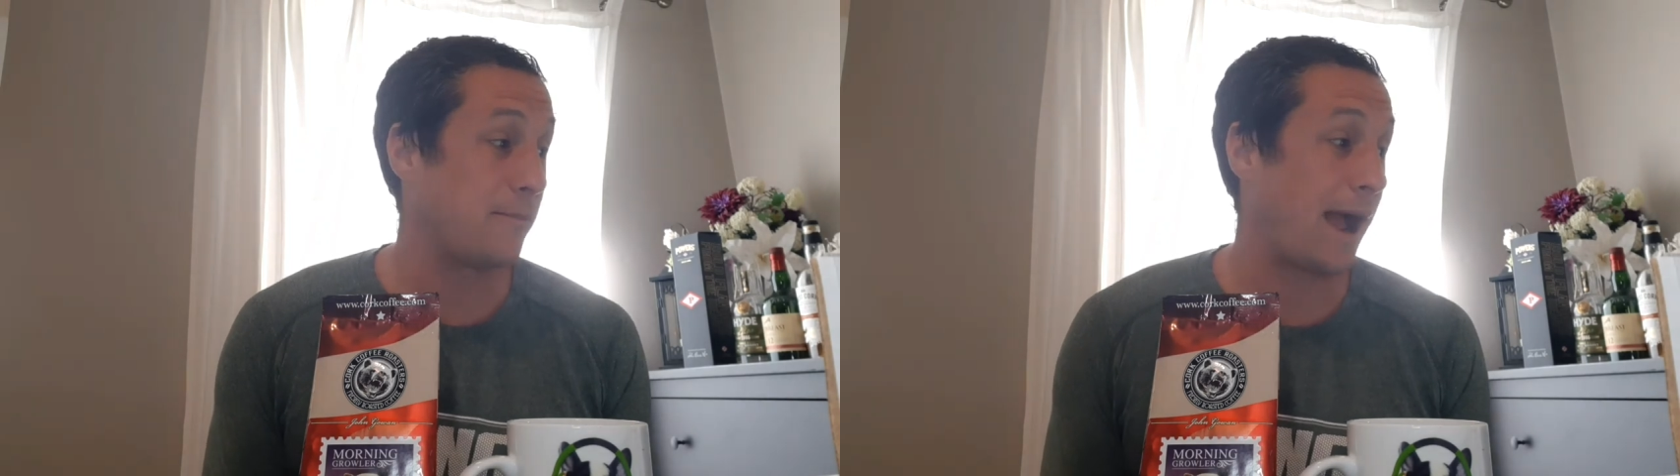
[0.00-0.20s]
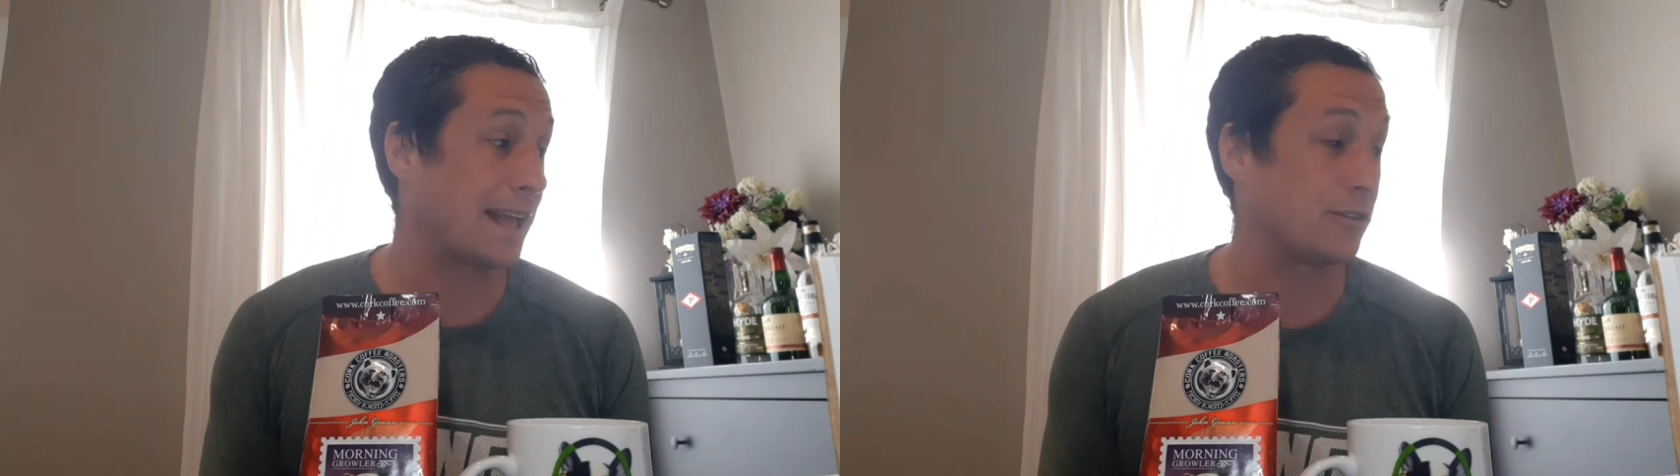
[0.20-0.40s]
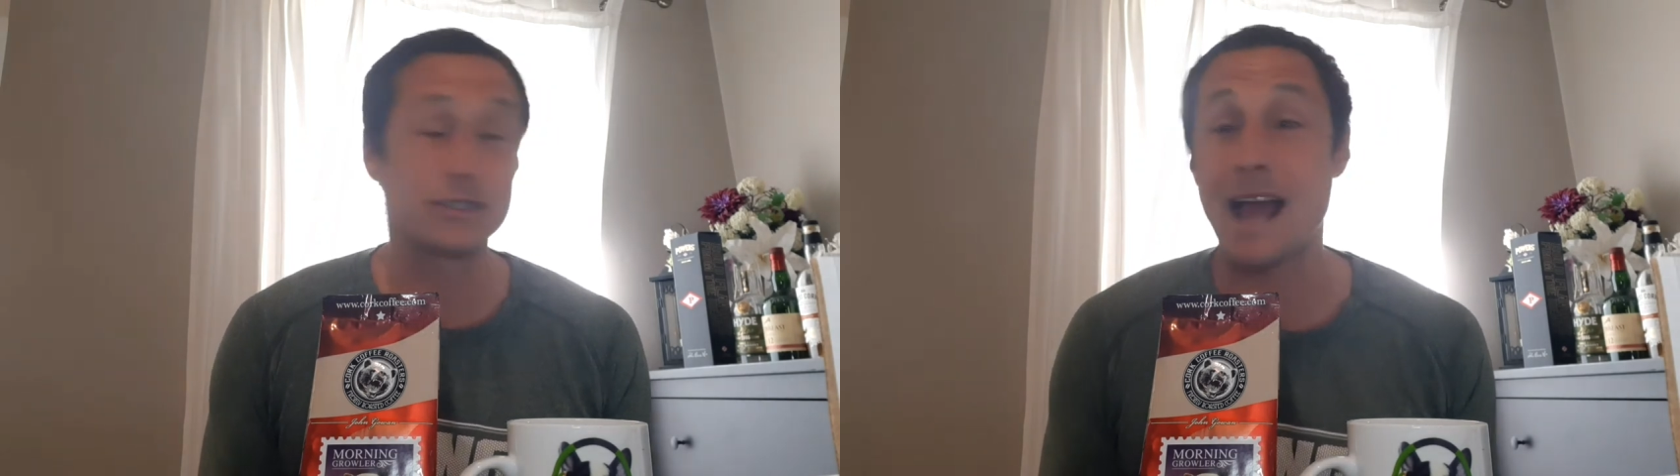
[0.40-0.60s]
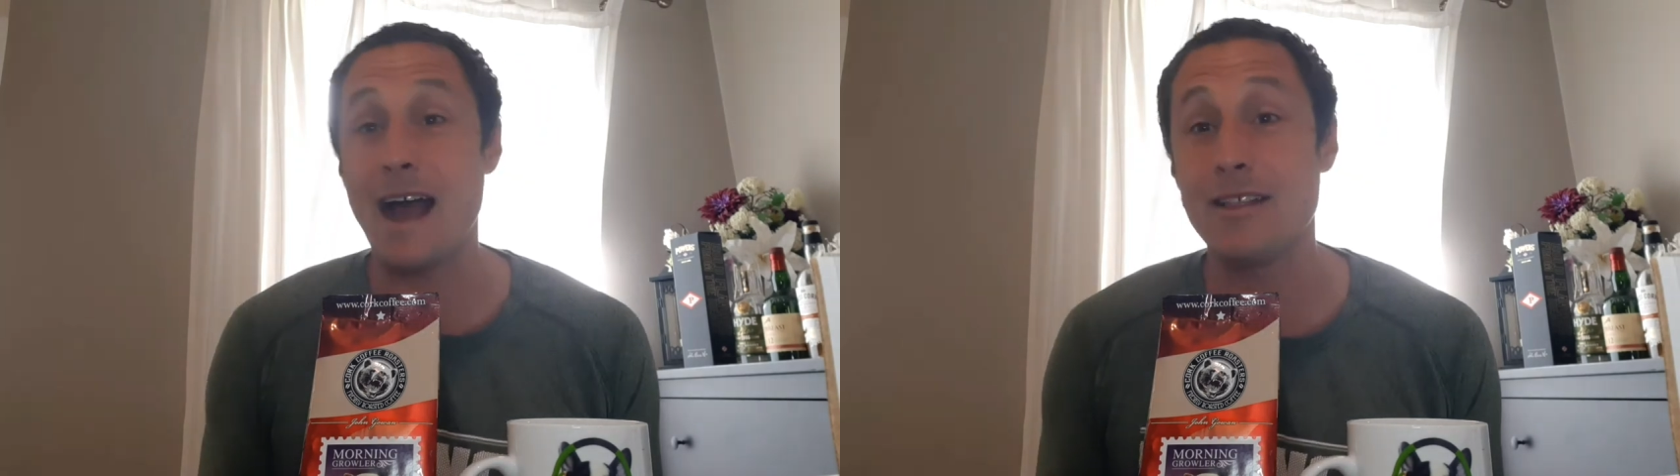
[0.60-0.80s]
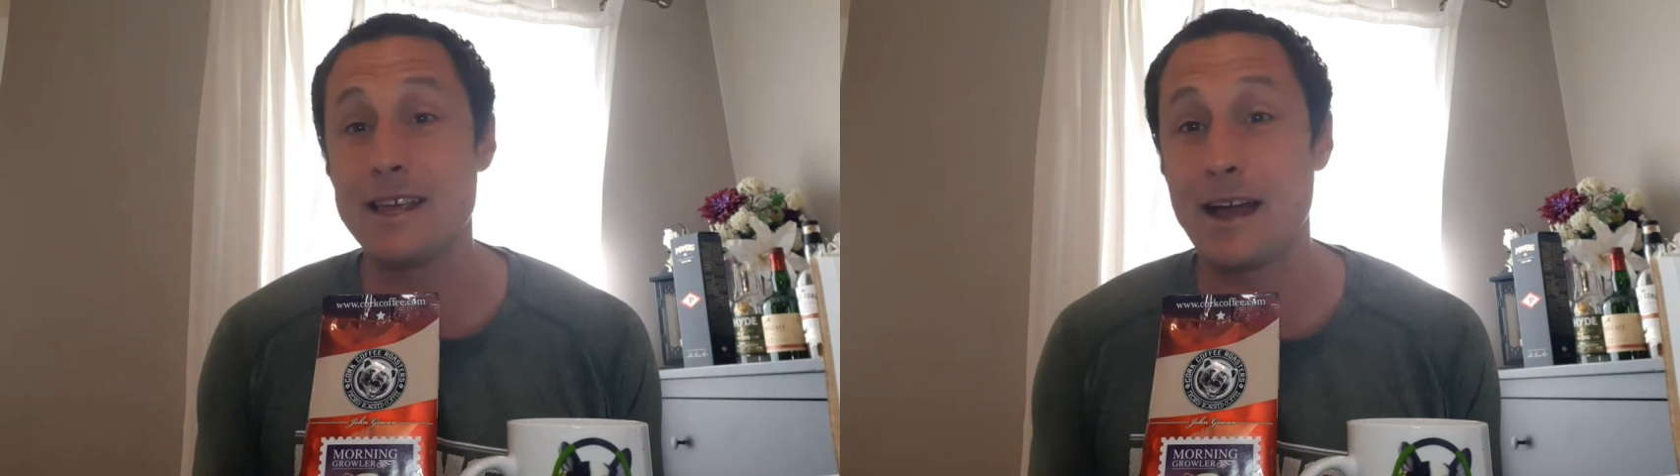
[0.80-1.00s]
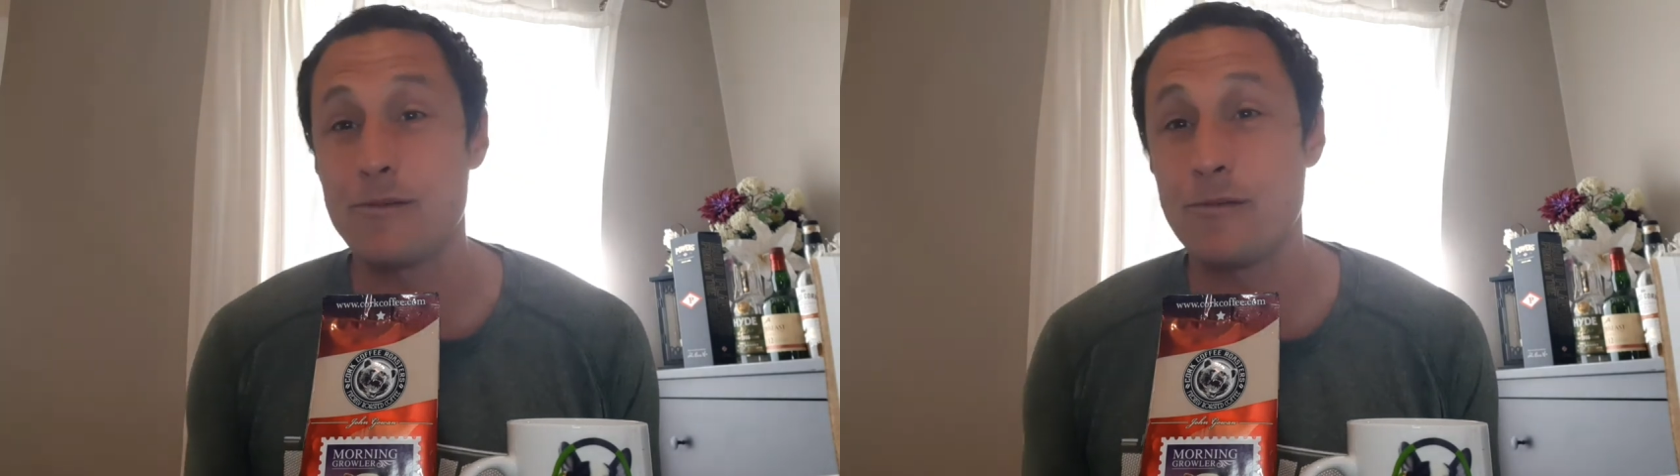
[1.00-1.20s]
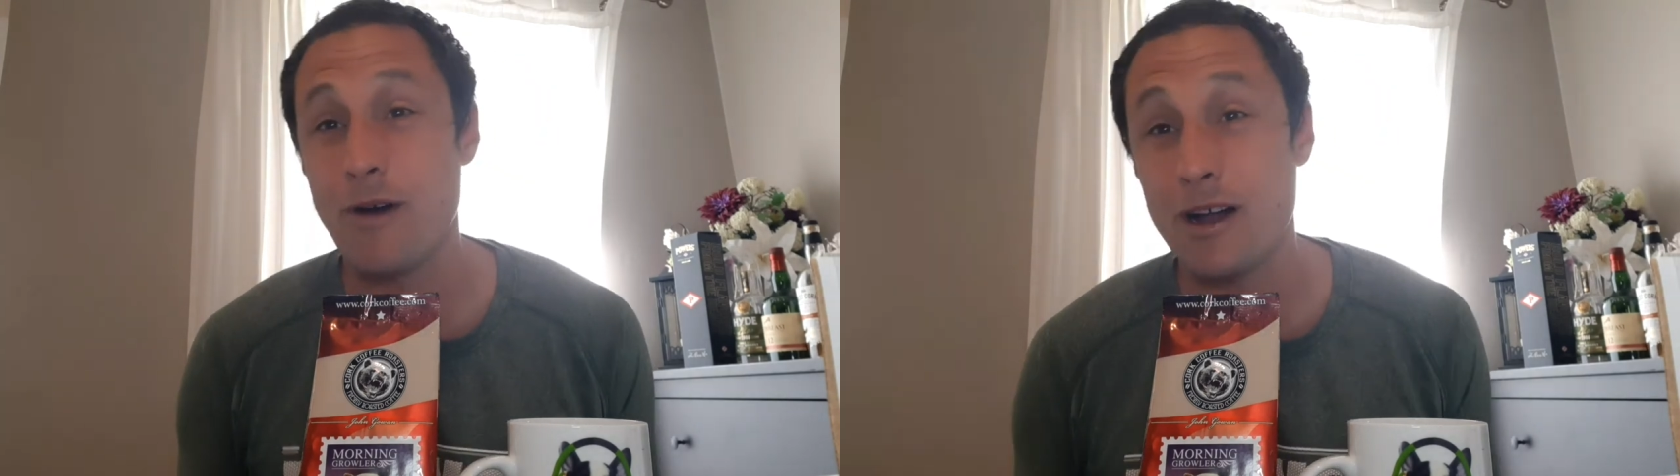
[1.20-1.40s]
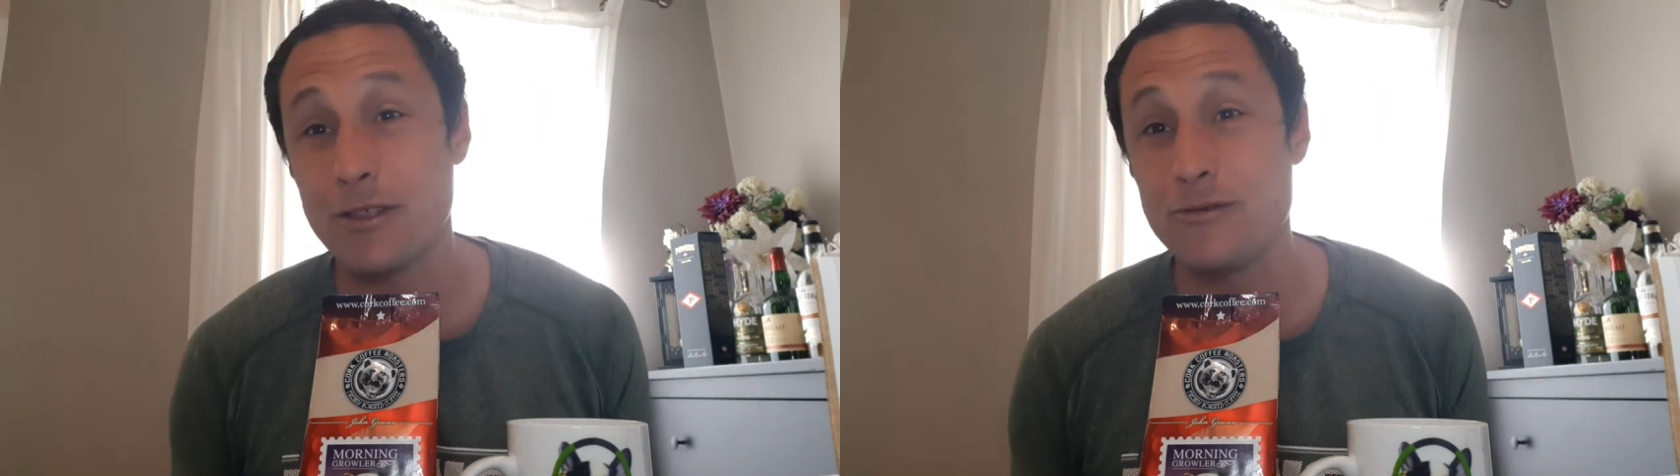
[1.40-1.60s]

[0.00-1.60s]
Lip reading: Michael's Alley. I walked